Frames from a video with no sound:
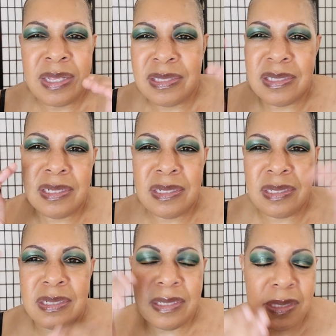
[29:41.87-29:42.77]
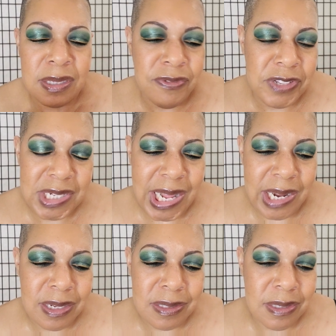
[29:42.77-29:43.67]
Because then if it's
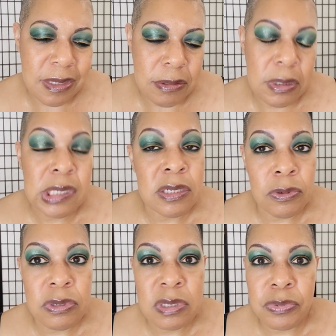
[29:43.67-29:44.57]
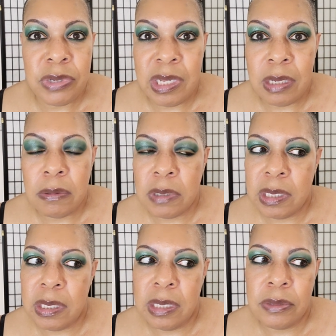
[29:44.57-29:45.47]
not, it, it, it's noticeable that,
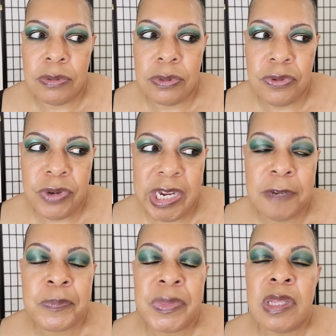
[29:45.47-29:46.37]
okay, that don't look right.